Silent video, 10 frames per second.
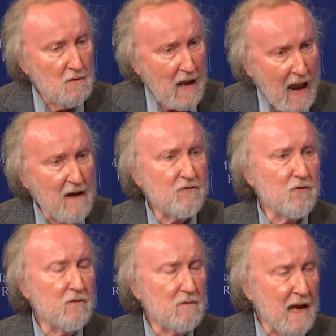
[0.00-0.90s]

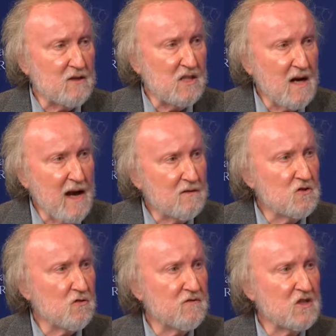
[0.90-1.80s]
after Nancy died,
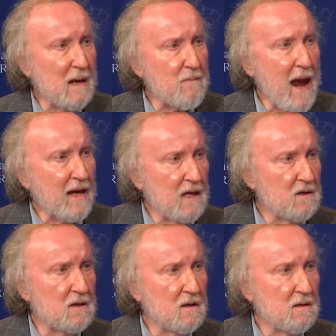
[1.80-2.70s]
sort of stepped back
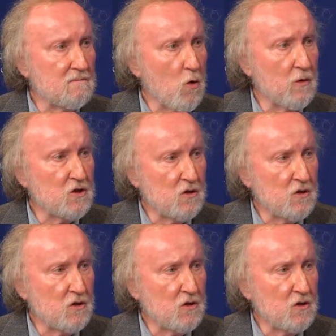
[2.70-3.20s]
into the horseshoe.